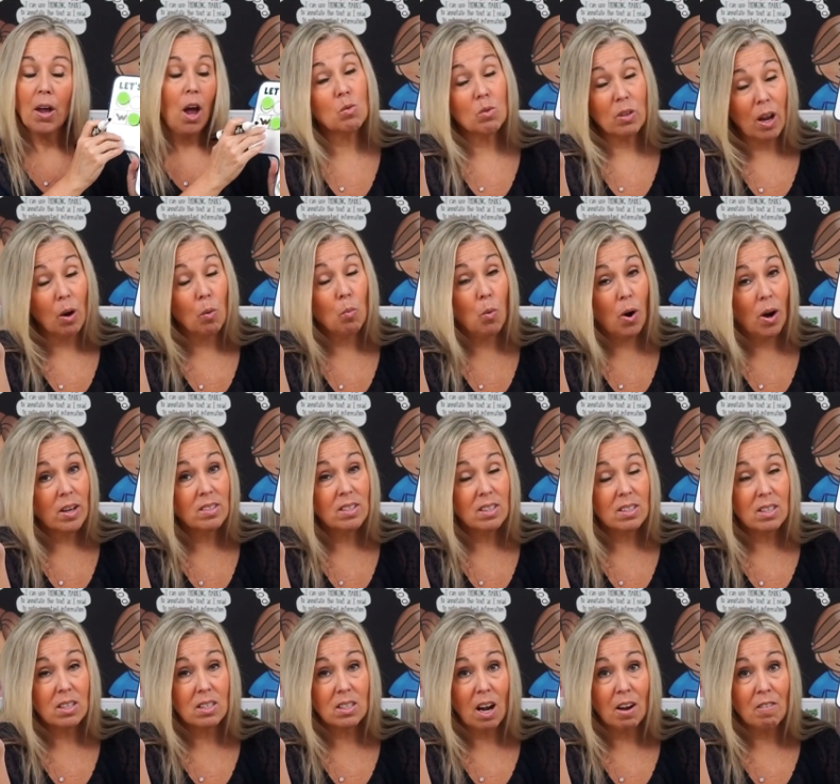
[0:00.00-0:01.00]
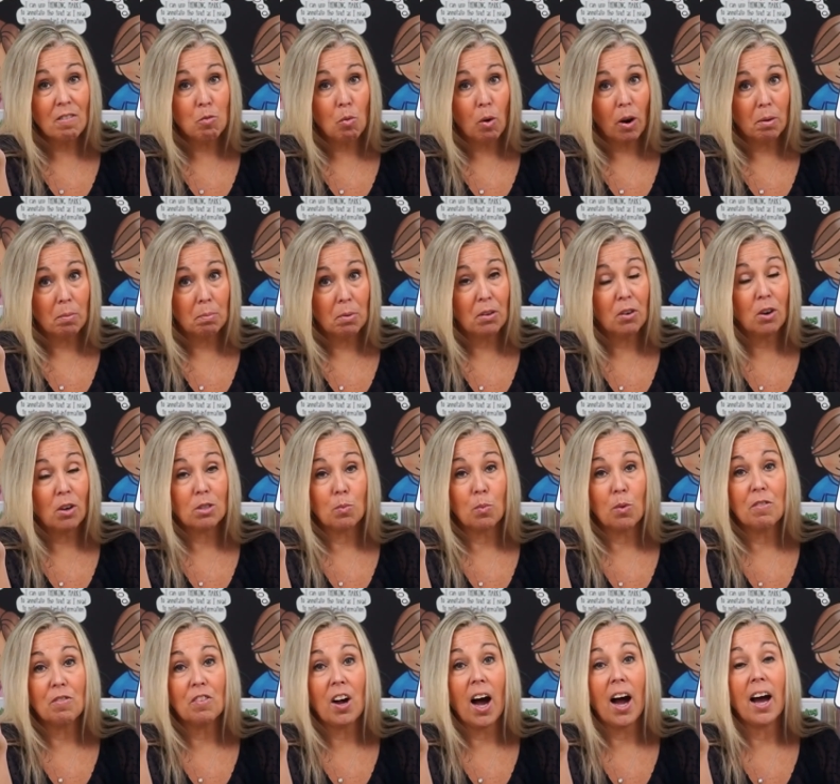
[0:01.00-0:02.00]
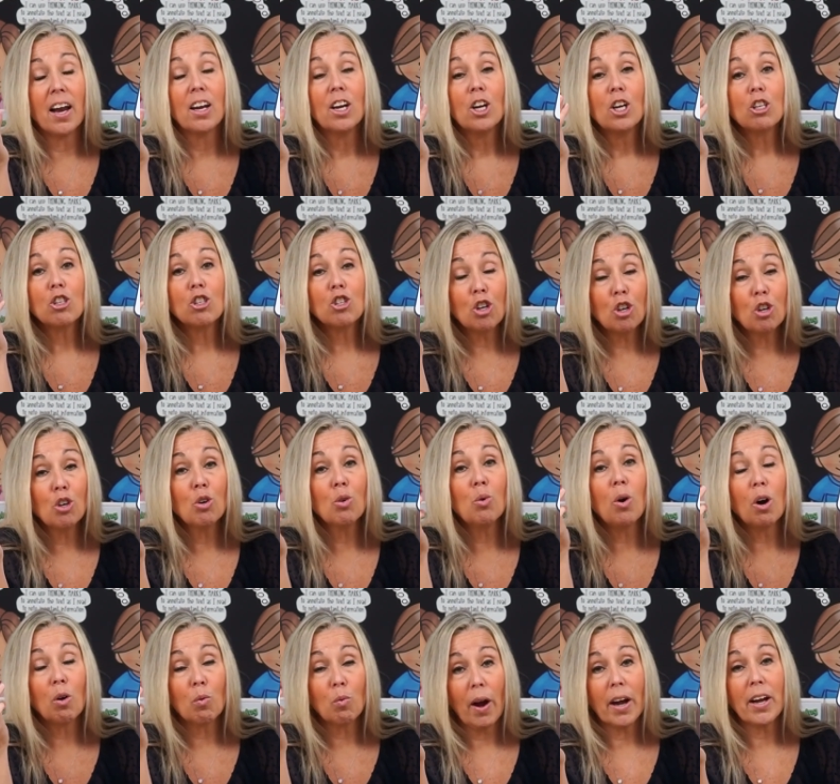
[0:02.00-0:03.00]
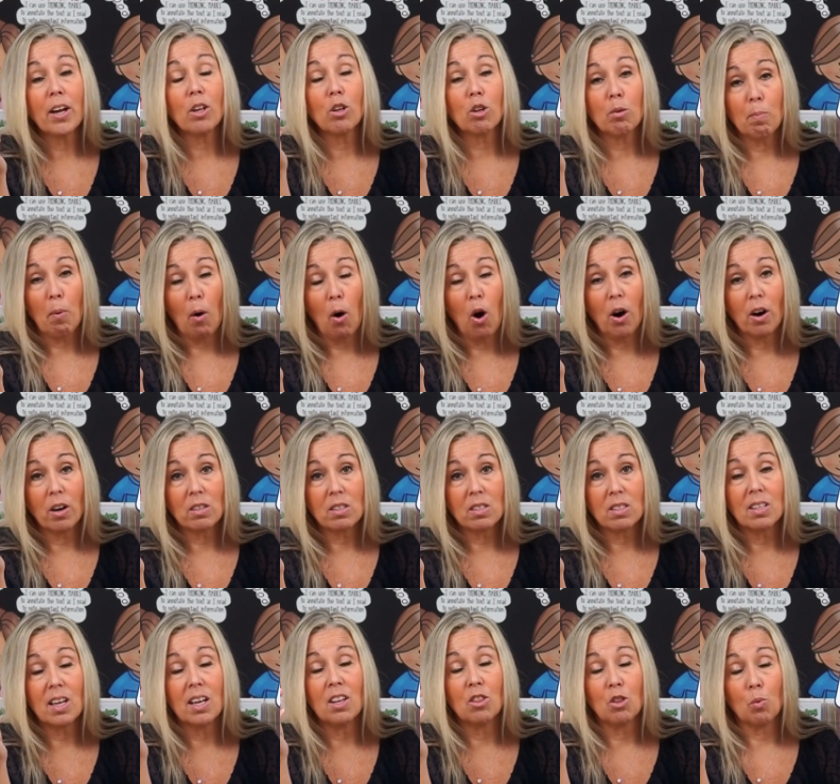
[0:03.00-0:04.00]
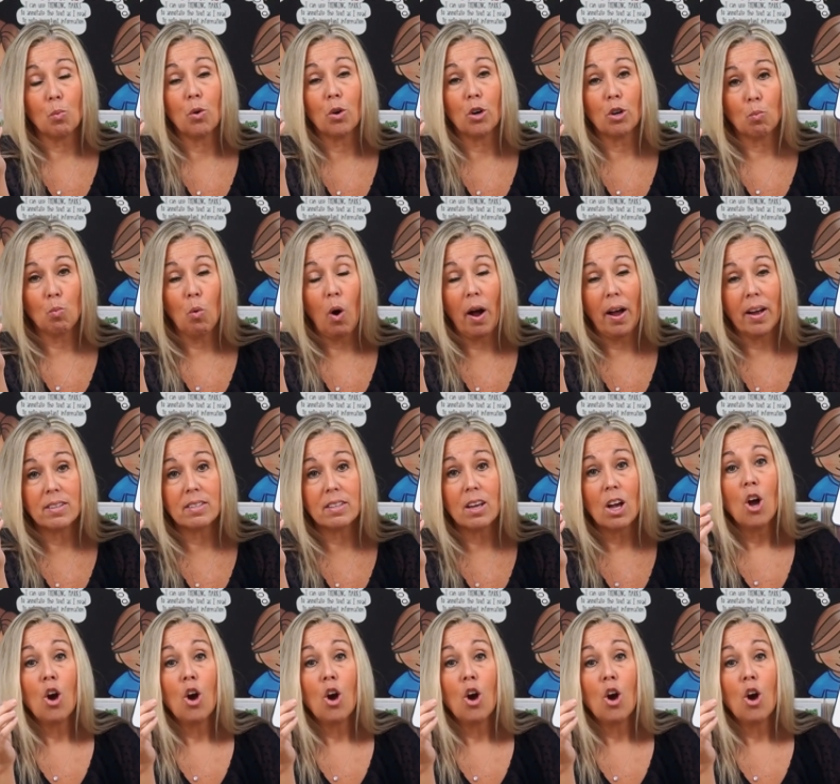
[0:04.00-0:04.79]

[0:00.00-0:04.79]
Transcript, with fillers: Now was is a tough one because we've got two irregular parts in the word was.